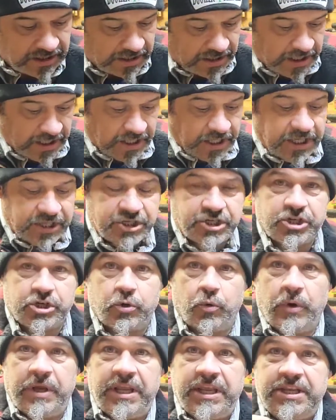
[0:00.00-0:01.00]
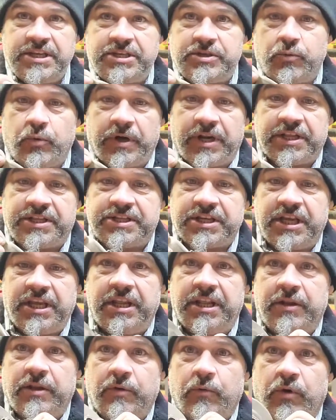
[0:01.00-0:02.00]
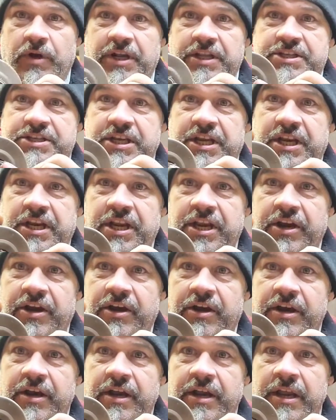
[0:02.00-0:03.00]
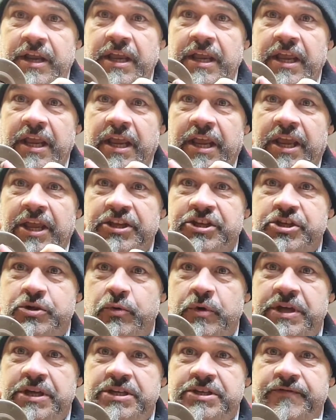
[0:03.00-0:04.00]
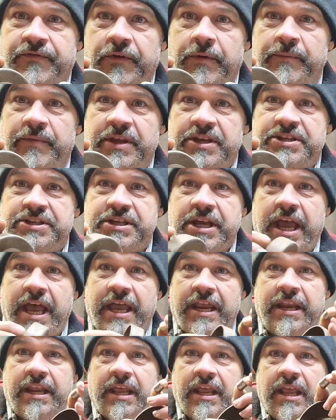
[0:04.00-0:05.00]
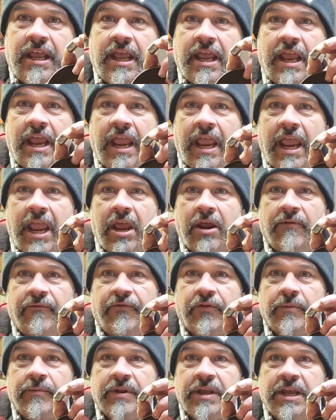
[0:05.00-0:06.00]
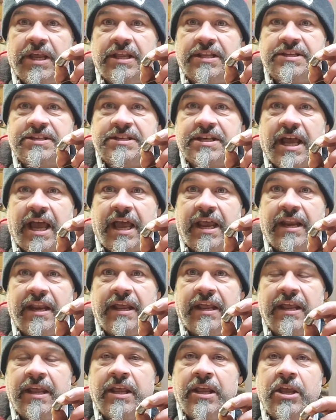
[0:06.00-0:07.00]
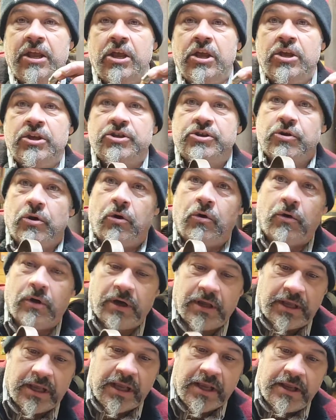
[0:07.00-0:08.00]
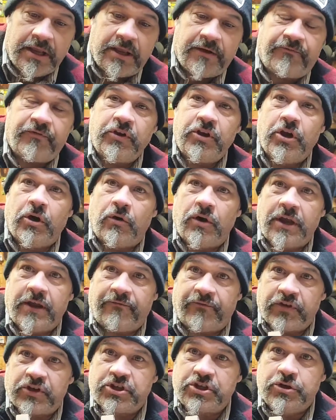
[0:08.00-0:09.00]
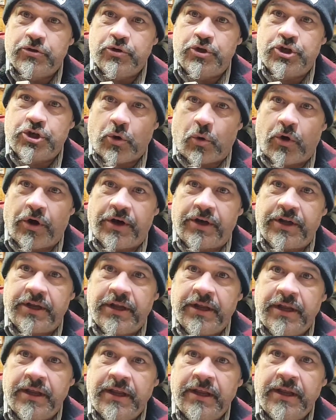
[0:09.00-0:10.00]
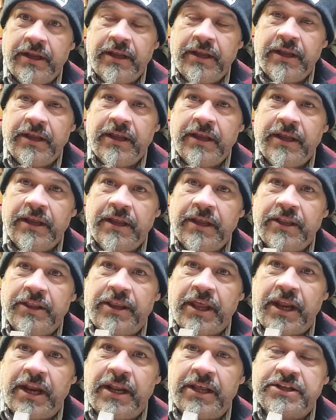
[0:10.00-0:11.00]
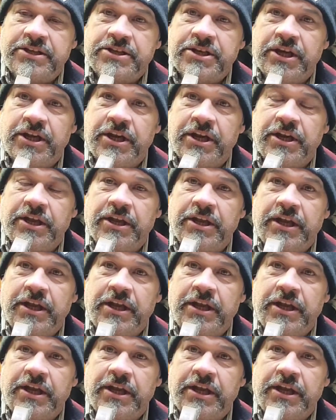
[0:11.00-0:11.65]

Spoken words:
It gets squeezed when it's in here. It gets squeezed from this side and from the inside. So if it's too short, then it's gonna,